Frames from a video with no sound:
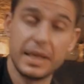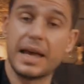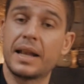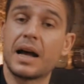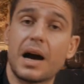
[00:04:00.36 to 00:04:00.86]

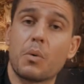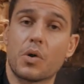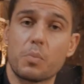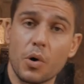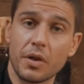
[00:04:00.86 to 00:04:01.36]
Then
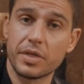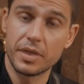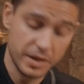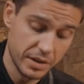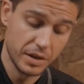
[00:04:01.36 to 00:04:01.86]
our broth,
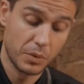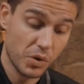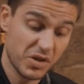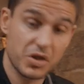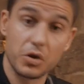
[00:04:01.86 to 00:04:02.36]

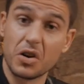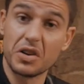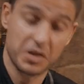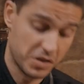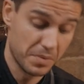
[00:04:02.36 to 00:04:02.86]
our stock
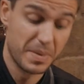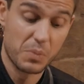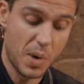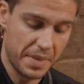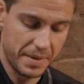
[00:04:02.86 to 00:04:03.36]
is gonna be
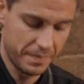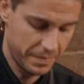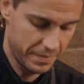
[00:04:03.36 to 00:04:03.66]
ready.